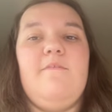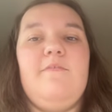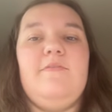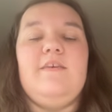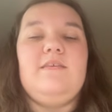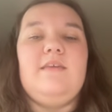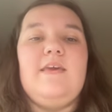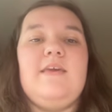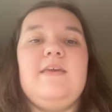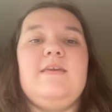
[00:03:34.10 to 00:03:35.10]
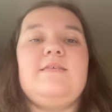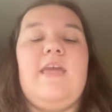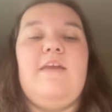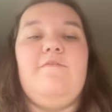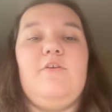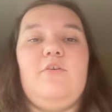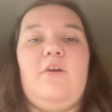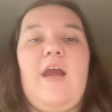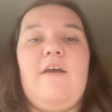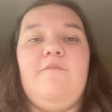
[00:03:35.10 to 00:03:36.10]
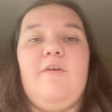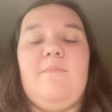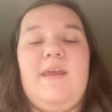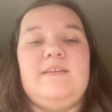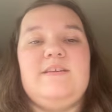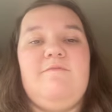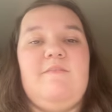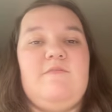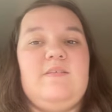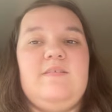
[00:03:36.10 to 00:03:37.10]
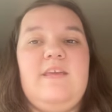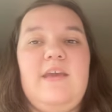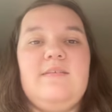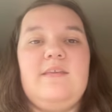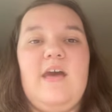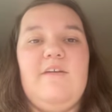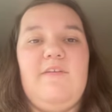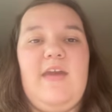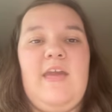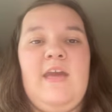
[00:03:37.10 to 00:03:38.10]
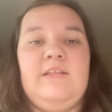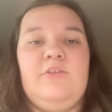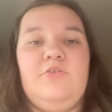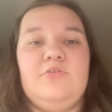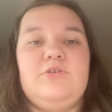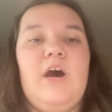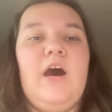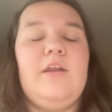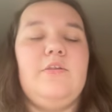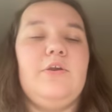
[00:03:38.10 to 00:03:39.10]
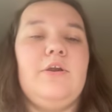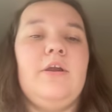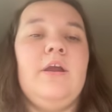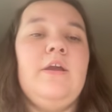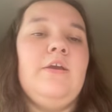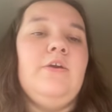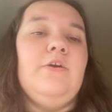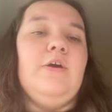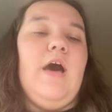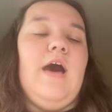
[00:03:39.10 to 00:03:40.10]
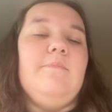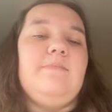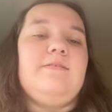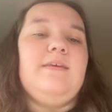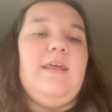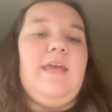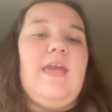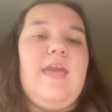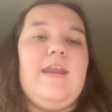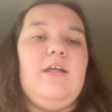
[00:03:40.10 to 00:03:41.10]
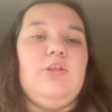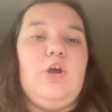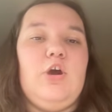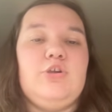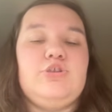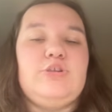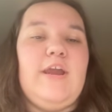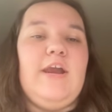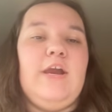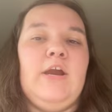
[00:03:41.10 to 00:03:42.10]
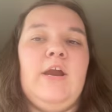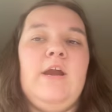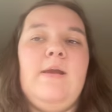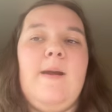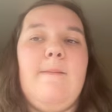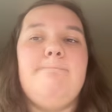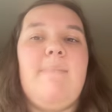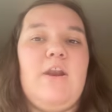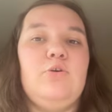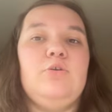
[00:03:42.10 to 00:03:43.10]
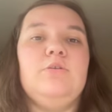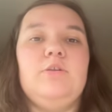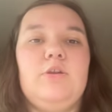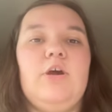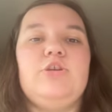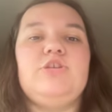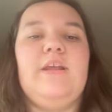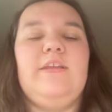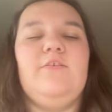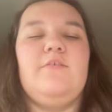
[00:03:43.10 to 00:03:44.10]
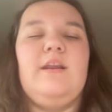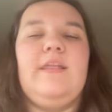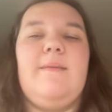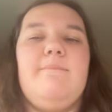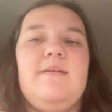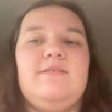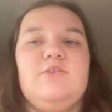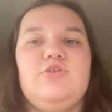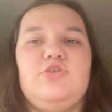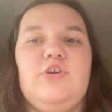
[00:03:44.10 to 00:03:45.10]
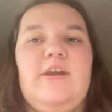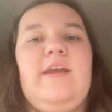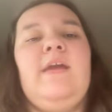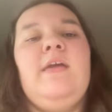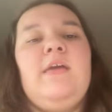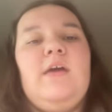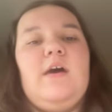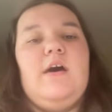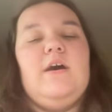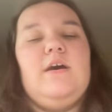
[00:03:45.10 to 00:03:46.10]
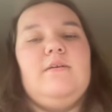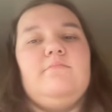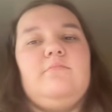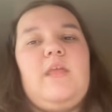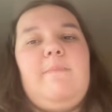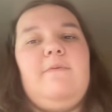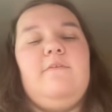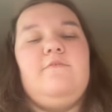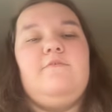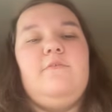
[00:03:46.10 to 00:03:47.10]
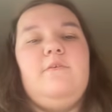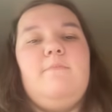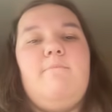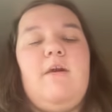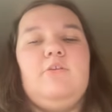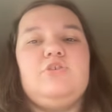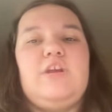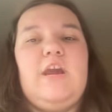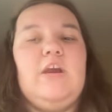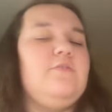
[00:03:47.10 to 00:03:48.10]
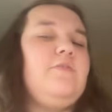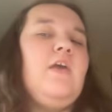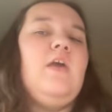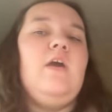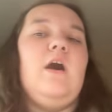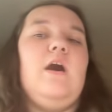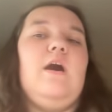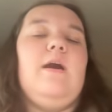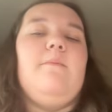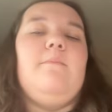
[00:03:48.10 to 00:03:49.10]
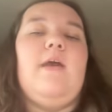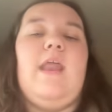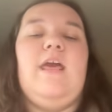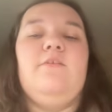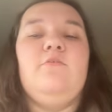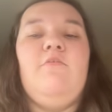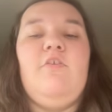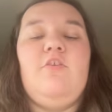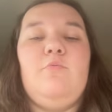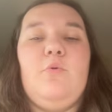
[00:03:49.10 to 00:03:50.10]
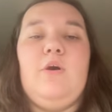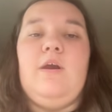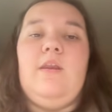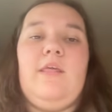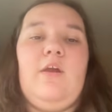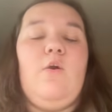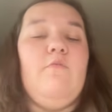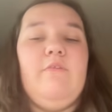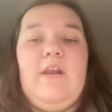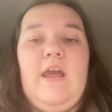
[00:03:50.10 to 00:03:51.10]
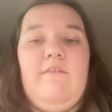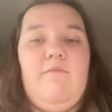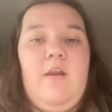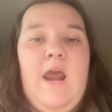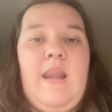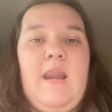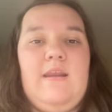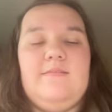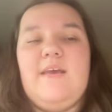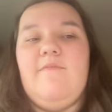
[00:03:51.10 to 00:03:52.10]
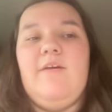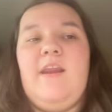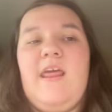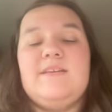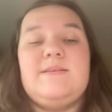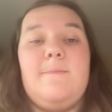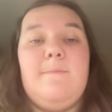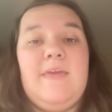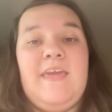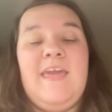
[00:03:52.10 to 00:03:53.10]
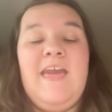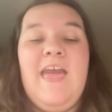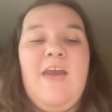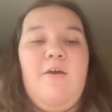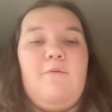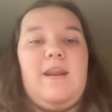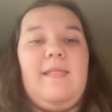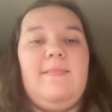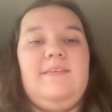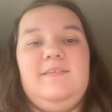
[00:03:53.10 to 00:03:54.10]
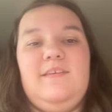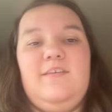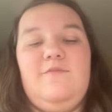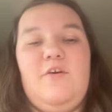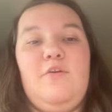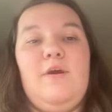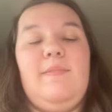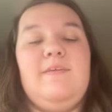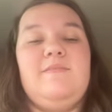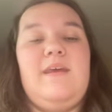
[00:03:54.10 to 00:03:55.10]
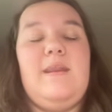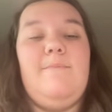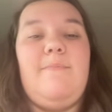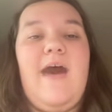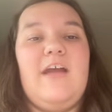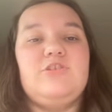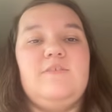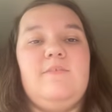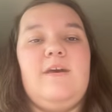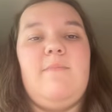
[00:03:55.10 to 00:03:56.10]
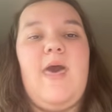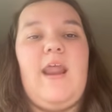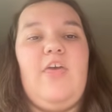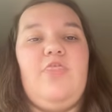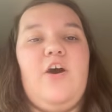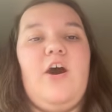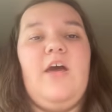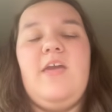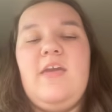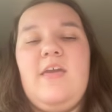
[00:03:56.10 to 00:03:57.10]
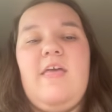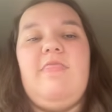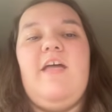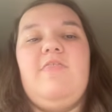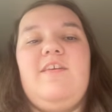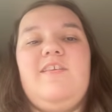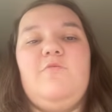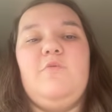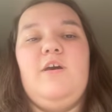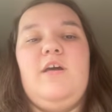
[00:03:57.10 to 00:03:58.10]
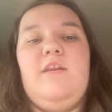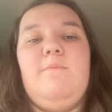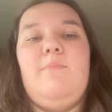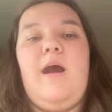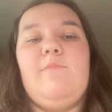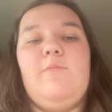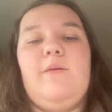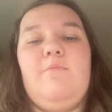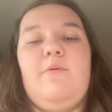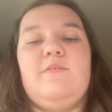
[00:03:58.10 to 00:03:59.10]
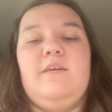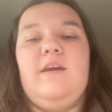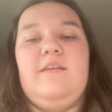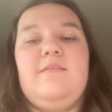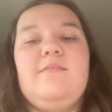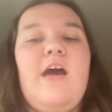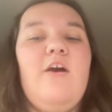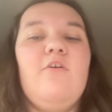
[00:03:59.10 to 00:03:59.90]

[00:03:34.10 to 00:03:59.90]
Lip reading: This is a photograph from 1956 of a little toddler sitting in a lawn chair, a metal lawn chair, like those kind of like mid-century type of metal chairs. And I sold this one like overnight for $9.97. And to me, when I listed this photo, I listed in a batch of them, and I thought that this one probably wasn't going to sell